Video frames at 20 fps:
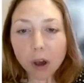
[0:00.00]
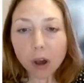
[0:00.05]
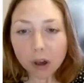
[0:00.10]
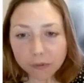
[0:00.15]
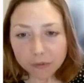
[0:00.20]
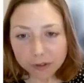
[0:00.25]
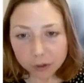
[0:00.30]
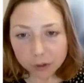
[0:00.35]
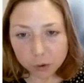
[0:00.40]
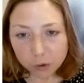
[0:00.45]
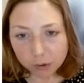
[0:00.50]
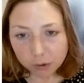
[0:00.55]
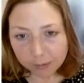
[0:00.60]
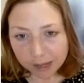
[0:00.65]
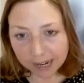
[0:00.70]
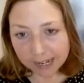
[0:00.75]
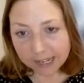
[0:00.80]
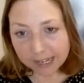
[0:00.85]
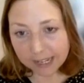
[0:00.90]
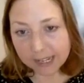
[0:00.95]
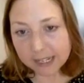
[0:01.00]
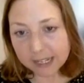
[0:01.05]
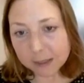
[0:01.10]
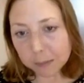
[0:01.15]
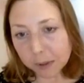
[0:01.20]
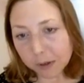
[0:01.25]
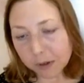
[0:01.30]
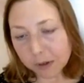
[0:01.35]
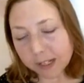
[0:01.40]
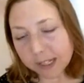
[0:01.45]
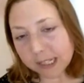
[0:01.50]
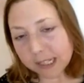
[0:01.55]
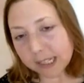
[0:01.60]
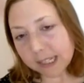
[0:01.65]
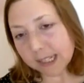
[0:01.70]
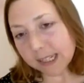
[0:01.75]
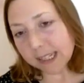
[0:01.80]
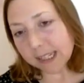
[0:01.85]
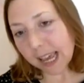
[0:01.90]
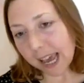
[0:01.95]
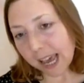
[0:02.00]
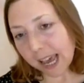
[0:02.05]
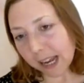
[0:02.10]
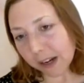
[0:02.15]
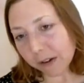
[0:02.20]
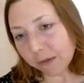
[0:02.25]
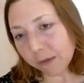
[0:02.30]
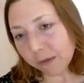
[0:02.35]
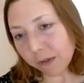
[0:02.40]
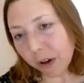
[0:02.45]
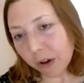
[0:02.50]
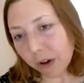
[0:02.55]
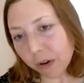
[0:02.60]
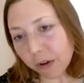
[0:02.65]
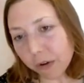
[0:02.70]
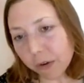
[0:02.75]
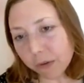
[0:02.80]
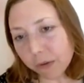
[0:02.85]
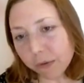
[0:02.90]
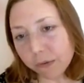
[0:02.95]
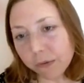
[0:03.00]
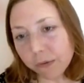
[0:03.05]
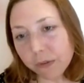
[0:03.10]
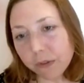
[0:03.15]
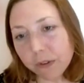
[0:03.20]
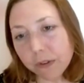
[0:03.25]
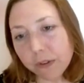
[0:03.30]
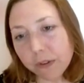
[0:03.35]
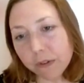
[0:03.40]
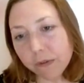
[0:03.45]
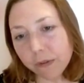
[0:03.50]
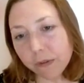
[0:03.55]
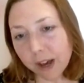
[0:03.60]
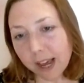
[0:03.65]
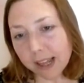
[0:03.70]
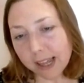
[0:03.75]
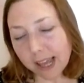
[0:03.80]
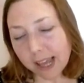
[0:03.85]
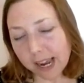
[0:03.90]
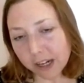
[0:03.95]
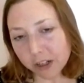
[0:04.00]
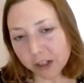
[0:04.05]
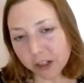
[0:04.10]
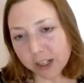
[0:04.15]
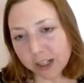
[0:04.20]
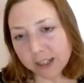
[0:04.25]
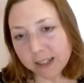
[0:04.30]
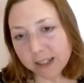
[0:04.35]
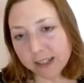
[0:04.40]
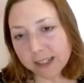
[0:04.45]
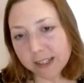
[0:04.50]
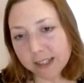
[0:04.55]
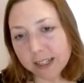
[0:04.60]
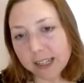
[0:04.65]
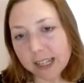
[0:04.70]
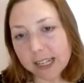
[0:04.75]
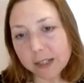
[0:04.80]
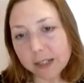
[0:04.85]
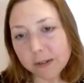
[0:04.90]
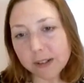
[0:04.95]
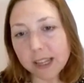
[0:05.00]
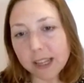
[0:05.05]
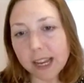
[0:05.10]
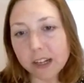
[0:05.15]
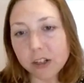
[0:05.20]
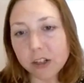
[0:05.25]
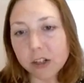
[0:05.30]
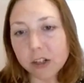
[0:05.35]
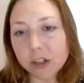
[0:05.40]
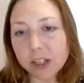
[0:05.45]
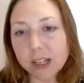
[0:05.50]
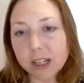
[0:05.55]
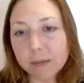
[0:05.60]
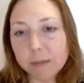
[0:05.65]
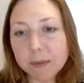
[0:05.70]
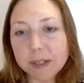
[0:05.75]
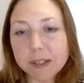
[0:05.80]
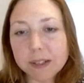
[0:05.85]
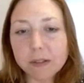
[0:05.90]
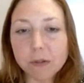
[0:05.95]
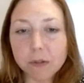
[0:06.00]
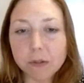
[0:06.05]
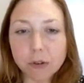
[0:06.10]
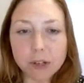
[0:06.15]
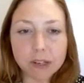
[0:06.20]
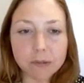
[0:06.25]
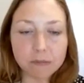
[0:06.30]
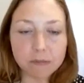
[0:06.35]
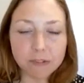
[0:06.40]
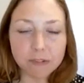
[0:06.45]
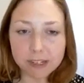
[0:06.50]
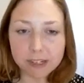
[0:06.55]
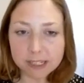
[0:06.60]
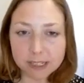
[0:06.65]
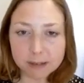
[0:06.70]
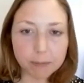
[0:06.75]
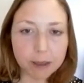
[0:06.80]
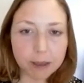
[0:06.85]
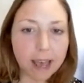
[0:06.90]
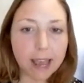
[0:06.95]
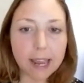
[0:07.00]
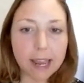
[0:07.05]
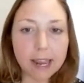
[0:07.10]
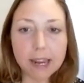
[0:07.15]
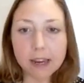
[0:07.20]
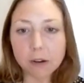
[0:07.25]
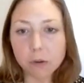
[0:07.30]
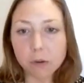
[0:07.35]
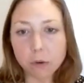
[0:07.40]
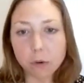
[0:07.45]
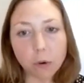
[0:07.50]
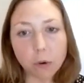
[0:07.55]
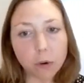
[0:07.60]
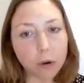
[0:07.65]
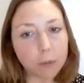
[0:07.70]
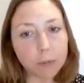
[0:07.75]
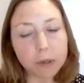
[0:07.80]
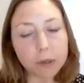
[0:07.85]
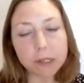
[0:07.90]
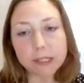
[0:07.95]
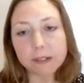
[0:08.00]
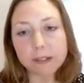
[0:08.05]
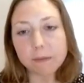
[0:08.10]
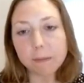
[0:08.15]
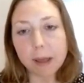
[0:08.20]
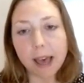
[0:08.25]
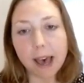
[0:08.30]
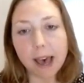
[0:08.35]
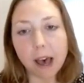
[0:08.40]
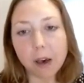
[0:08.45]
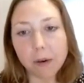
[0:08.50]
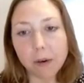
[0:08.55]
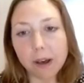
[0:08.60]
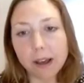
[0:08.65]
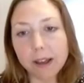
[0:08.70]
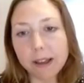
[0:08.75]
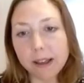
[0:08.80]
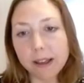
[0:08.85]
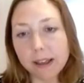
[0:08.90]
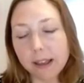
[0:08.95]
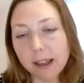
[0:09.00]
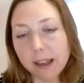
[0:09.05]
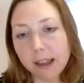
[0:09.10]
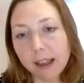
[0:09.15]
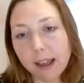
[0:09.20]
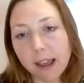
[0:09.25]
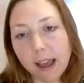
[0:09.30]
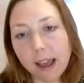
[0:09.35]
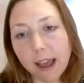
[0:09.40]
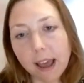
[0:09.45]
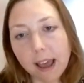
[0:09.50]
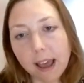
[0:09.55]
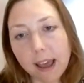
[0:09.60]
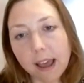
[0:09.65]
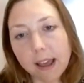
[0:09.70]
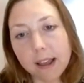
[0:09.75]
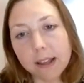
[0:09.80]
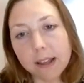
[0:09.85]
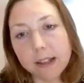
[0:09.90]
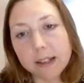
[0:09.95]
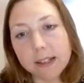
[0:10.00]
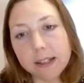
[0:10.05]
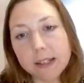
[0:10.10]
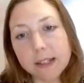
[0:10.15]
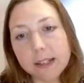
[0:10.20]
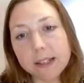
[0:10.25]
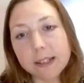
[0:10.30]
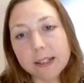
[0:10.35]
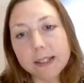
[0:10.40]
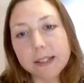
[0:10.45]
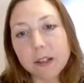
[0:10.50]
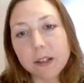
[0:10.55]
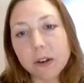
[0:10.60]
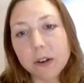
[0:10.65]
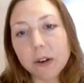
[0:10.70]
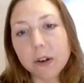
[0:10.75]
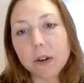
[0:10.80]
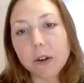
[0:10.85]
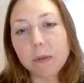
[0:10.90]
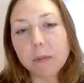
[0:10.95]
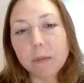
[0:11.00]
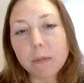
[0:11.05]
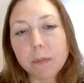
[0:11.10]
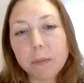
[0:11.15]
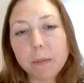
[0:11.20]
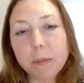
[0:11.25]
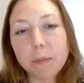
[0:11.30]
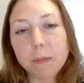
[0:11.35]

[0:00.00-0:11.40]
But often traumatic experiences can involve violations to these relationships through inflicting pain or abuse of power. So